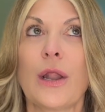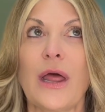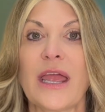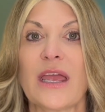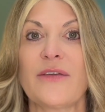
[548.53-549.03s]

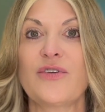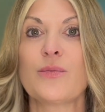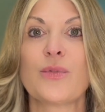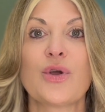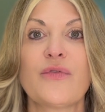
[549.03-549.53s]
Like if you
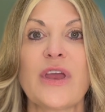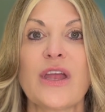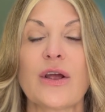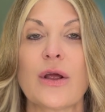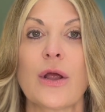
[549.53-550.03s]
move
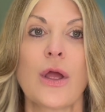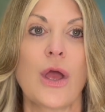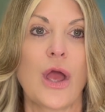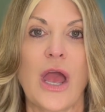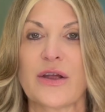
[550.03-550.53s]
here
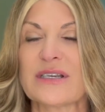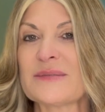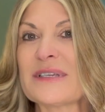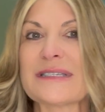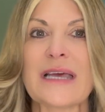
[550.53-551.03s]
at
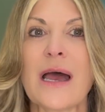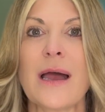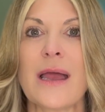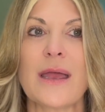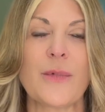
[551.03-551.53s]
Christmas
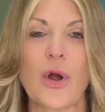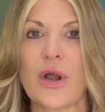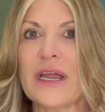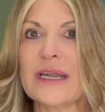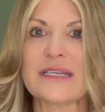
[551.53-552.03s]
time
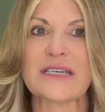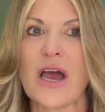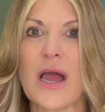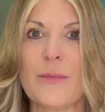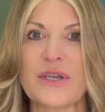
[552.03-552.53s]
or any
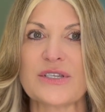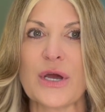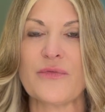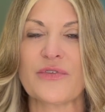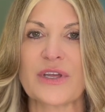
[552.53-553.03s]
time, but
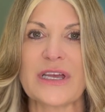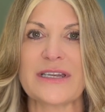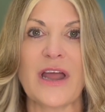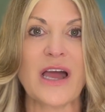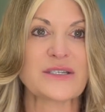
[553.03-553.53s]
don't forget
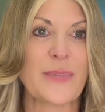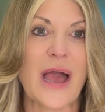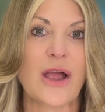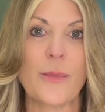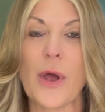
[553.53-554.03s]
not to
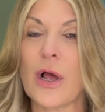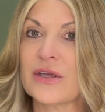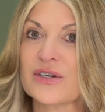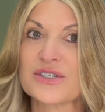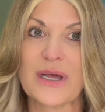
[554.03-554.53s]
pack up all
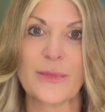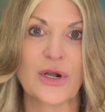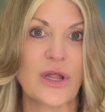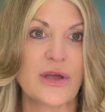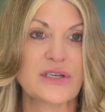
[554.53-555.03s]
your summer
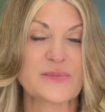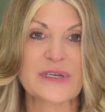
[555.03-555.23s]
clothes,